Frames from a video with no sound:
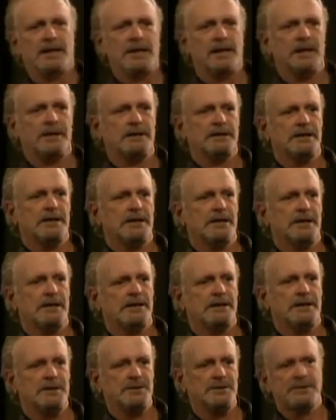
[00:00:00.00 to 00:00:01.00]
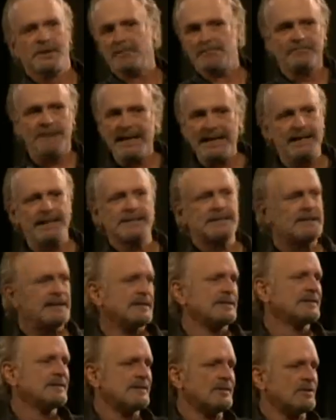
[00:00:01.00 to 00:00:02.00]
And uh, it was a
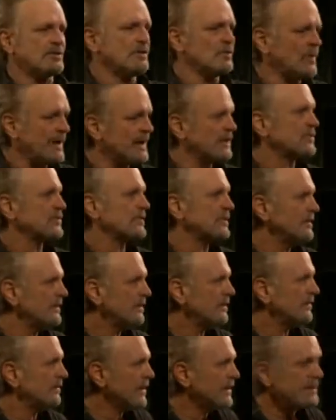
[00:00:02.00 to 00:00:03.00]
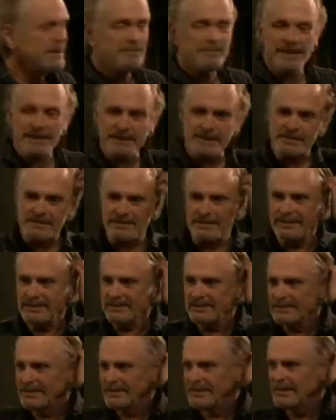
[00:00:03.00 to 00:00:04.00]
menacing situation, very menacing.
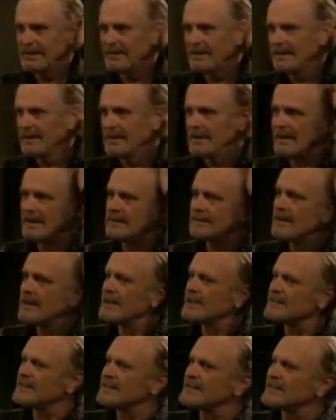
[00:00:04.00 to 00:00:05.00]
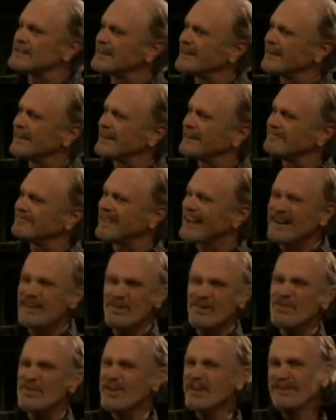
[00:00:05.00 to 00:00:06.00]
And God's just like, I
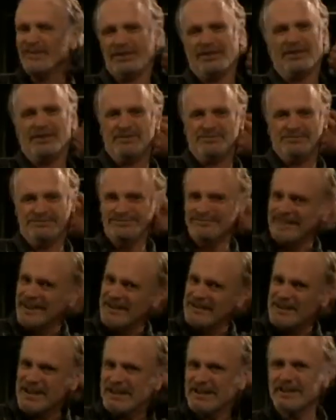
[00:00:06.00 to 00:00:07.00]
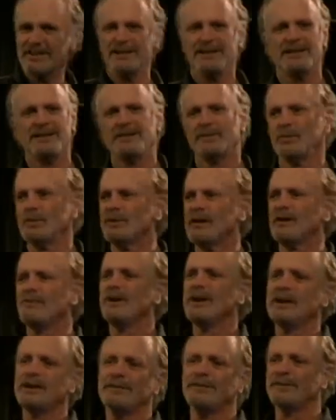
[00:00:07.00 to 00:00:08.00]
don't think so. I'm not going to, we're not
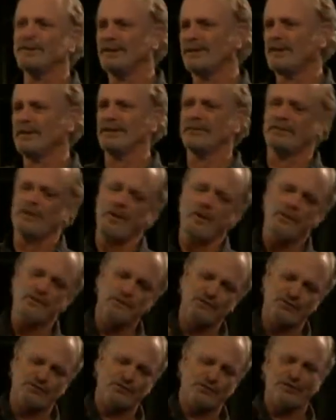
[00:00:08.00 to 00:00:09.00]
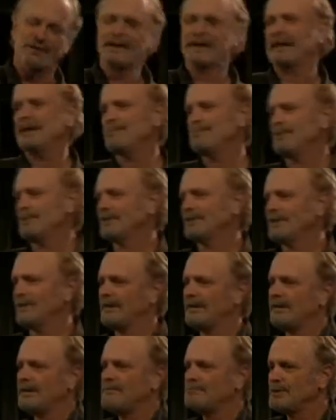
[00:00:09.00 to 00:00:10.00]
ready for this. And he put,
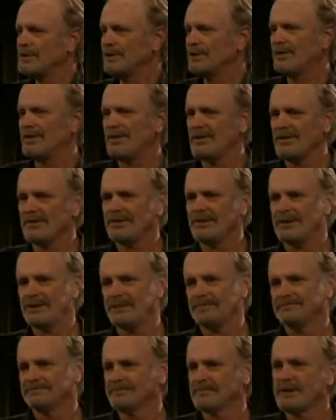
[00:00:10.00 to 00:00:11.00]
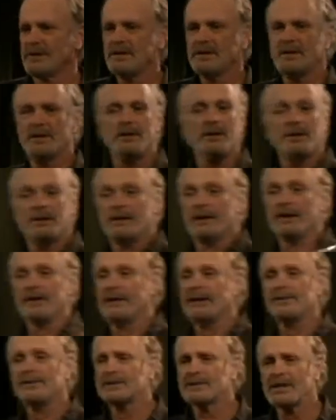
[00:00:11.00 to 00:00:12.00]
the, he put the halt on him.
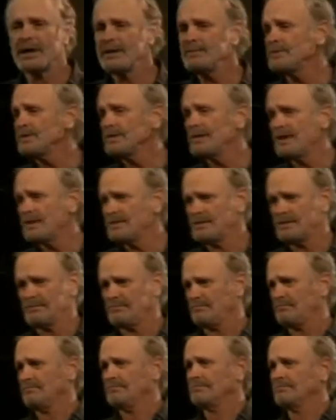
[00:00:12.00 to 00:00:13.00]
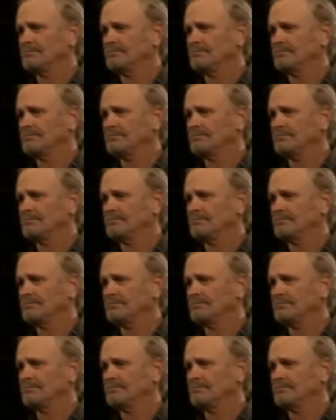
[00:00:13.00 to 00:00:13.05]
At other times, he doesn't.